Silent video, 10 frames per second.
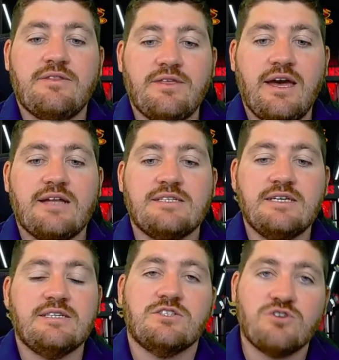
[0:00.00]
that
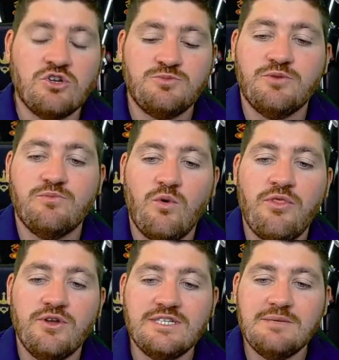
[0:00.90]
it has contributed more than
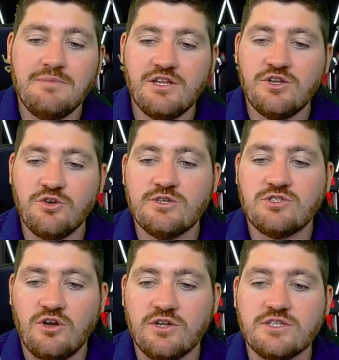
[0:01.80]
30 million US
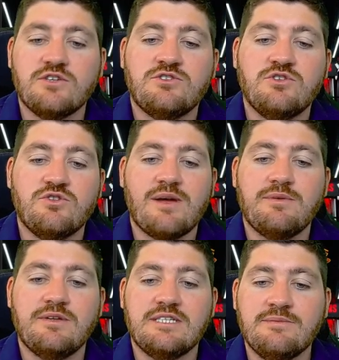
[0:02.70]
dollars to the
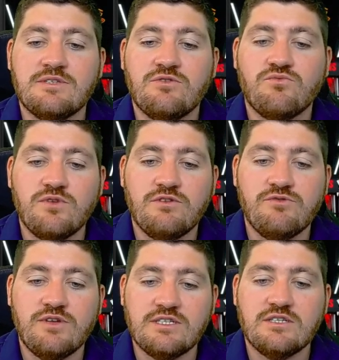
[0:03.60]
rugby teams in
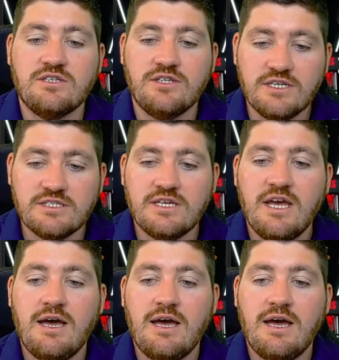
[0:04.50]
recent years.